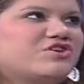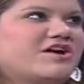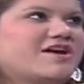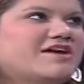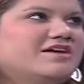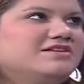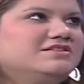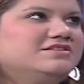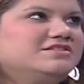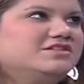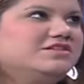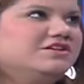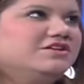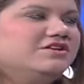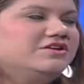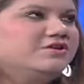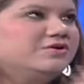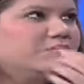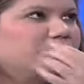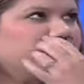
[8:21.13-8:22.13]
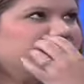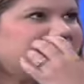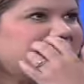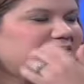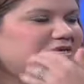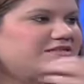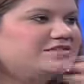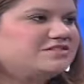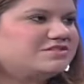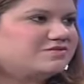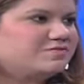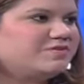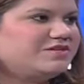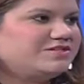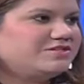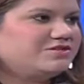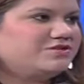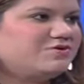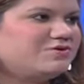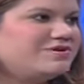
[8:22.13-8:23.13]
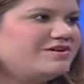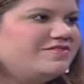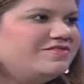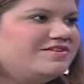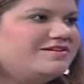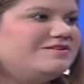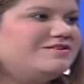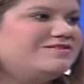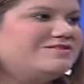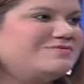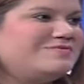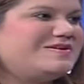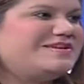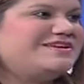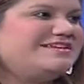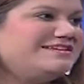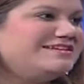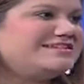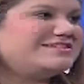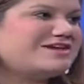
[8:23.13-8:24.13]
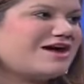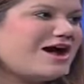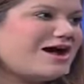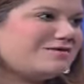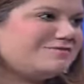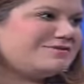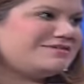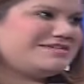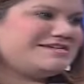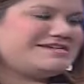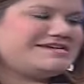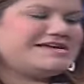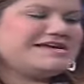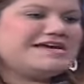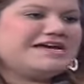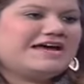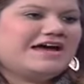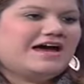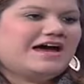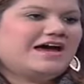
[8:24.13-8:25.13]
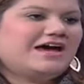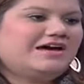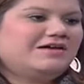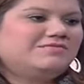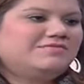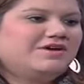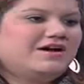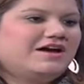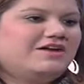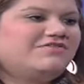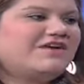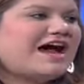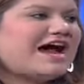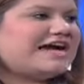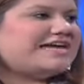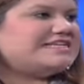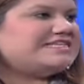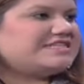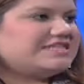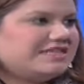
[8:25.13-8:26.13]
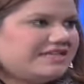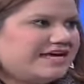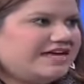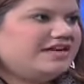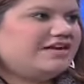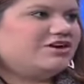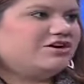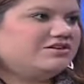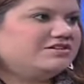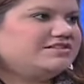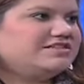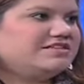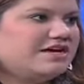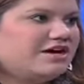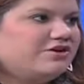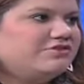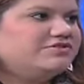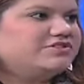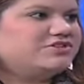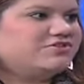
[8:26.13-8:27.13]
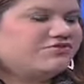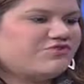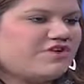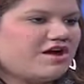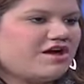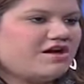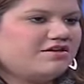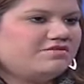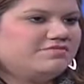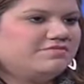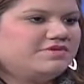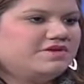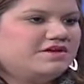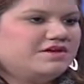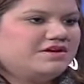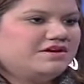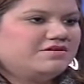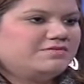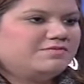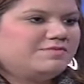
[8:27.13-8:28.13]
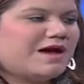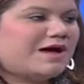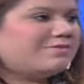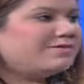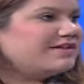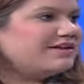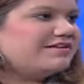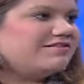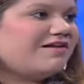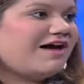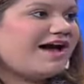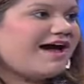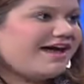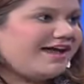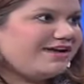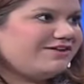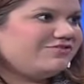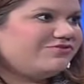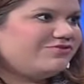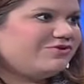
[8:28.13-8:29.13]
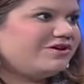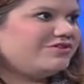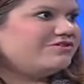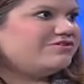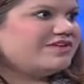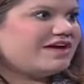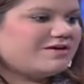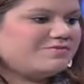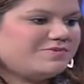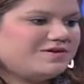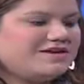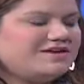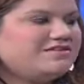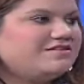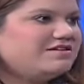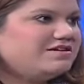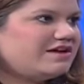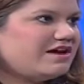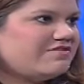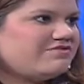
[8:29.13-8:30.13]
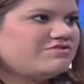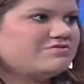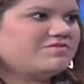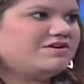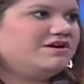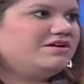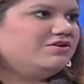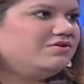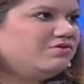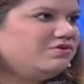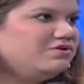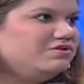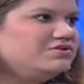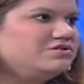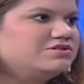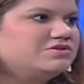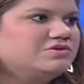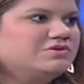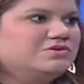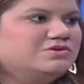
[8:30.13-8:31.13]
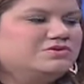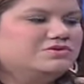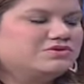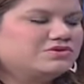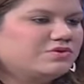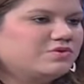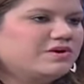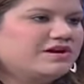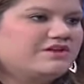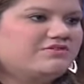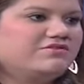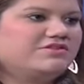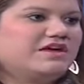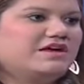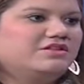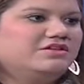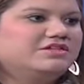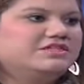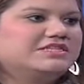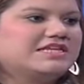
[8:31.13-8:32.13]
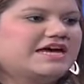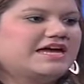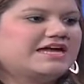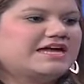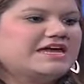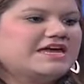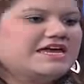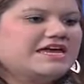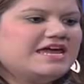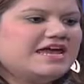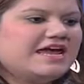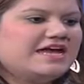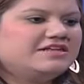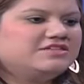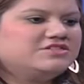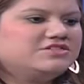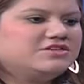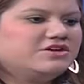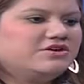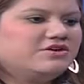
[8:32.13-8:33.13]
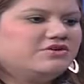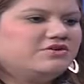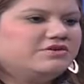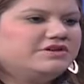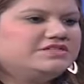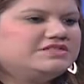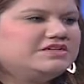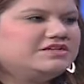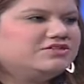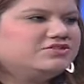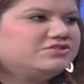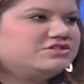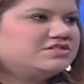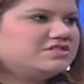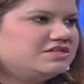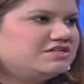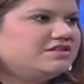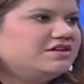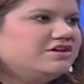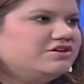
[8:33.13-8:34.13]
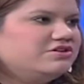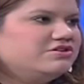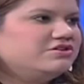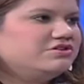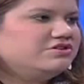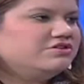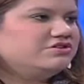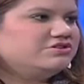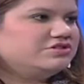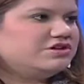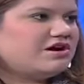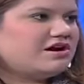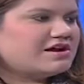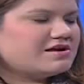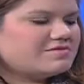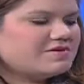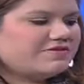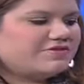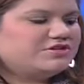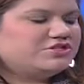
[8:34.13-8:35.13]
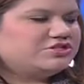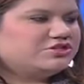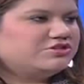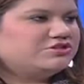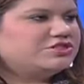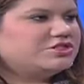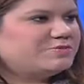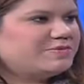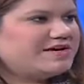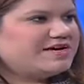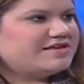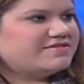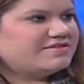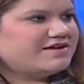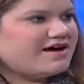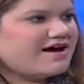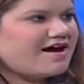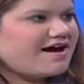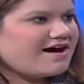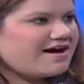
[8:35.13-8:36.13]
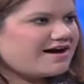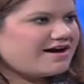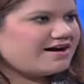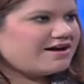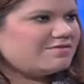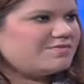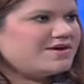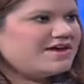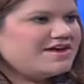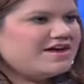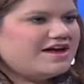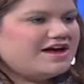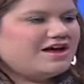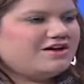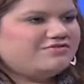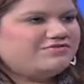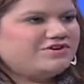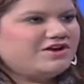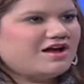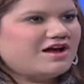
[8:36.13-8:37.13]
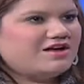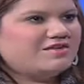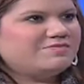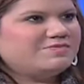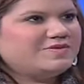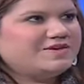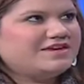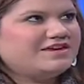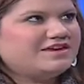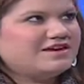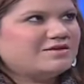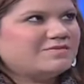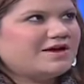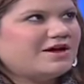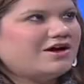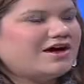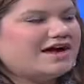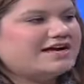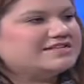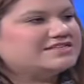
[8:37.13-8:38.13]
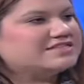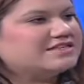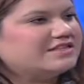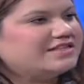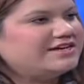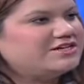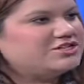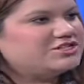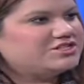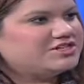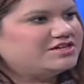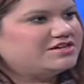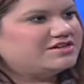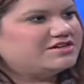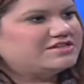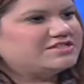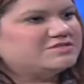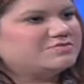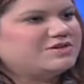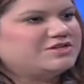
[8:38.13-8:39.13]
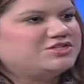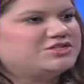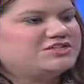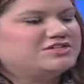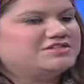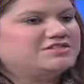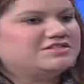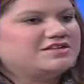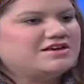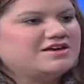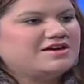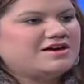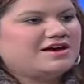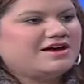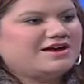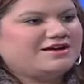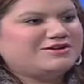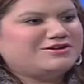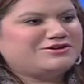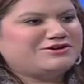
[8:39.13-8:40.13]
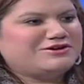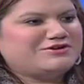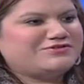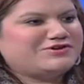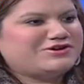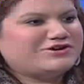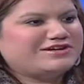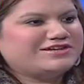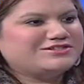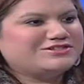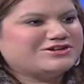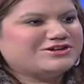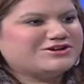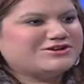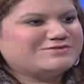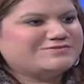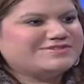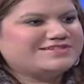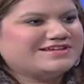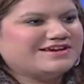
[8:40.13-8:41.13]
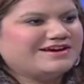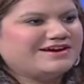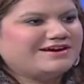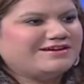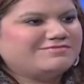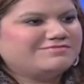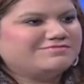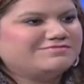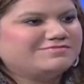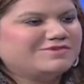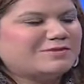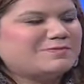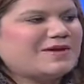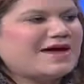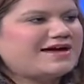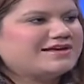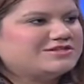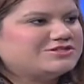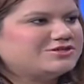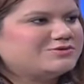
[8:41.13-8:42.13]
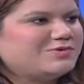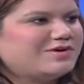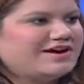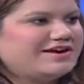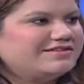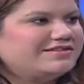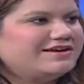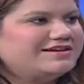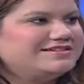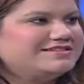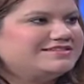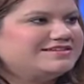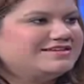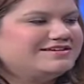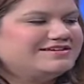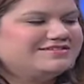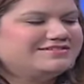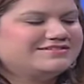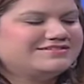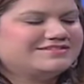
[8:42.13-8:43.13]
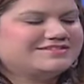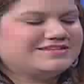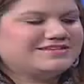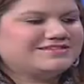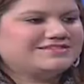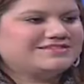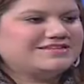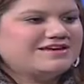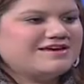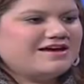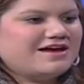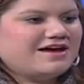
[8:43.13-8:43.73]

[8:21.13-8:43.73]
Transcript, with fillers: trend, you know, recently it's been coined the, the Benedict option um, of isolating ourselves from public life, whether right, that be right. the government or schools or whatever that looks like. And so it's interesting that you're, you're talking about the church being the hub of not being about isolation as much as, uh, you know, I've heard it termed, um, my pastor Brian Lightsey says,